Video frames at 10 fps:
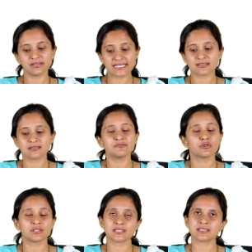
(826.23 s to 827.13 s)
reason
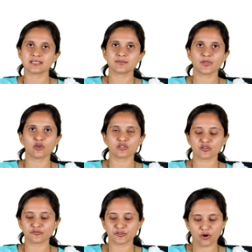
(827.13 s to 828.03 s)
for this is because
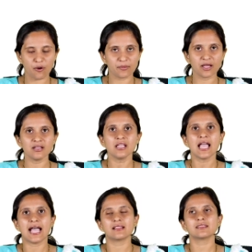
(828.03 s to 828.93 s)
of trauma
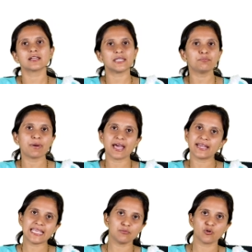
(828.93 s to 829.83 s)
and the
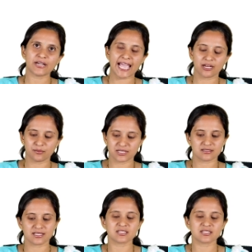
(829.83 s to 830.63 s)
impaired hemodynamics.